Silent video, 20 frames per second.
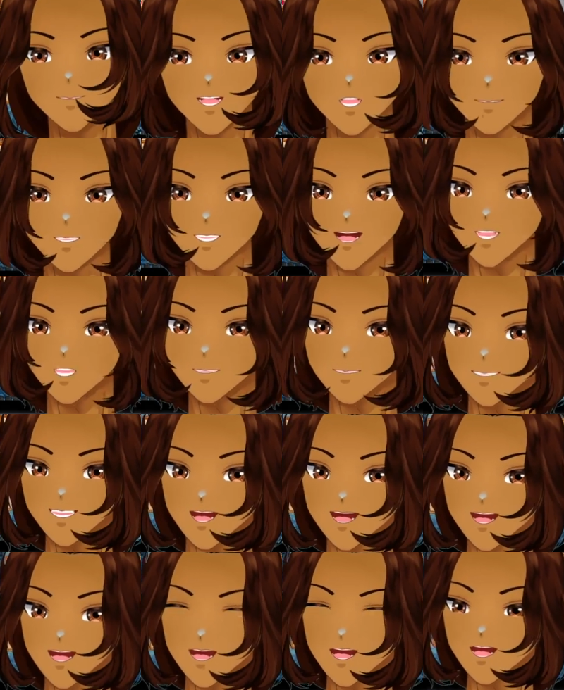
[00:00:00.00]
know.
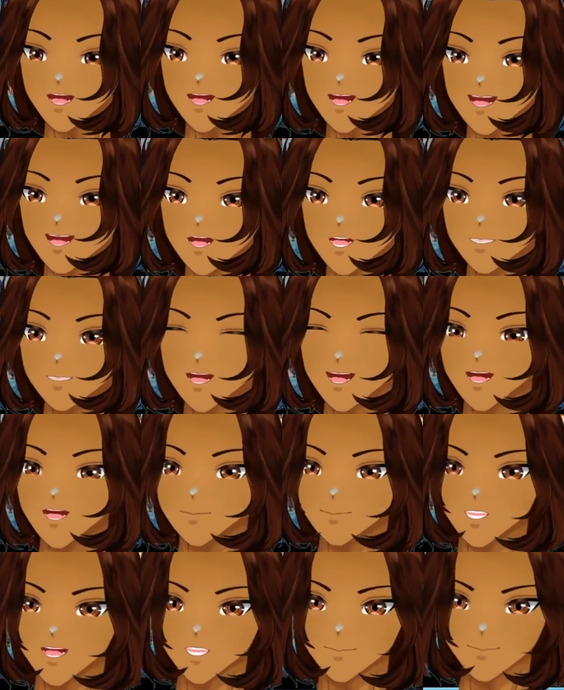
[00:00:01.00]
I
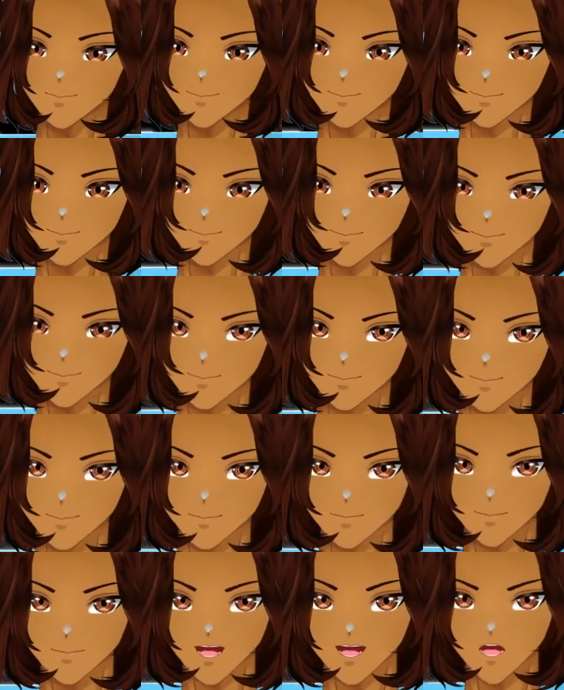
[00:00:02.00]

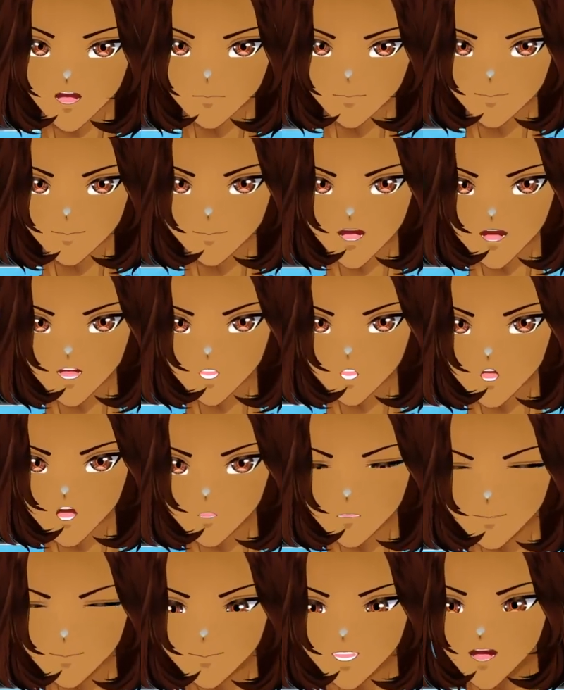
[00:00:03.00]
have fairly
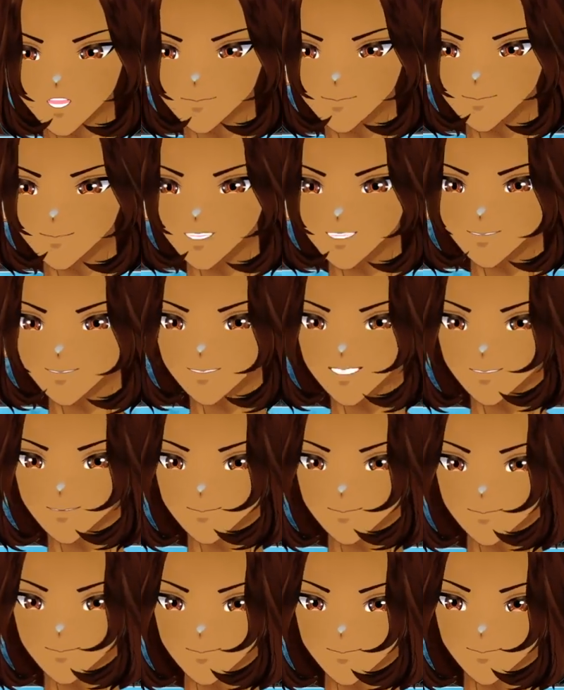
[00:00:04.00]
open scheduling
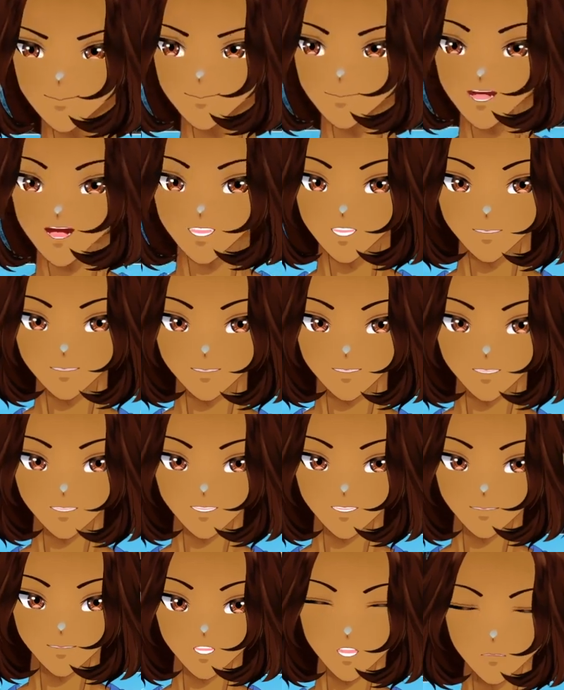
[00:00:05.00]
because I work on a
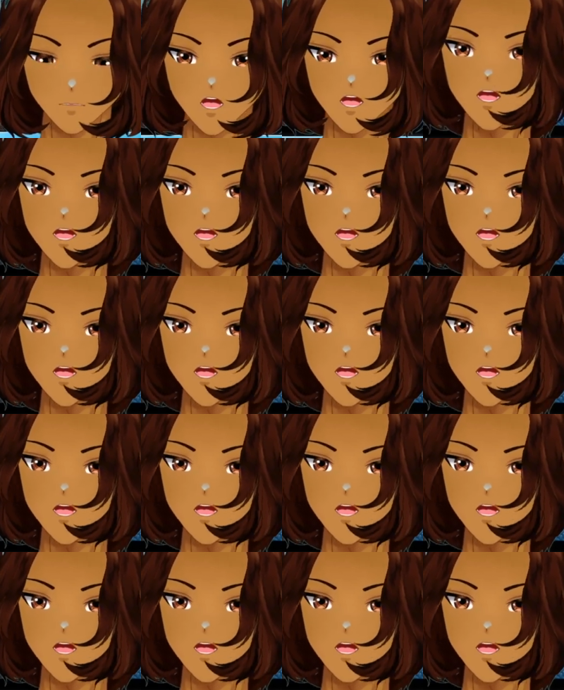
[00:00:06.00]
farm.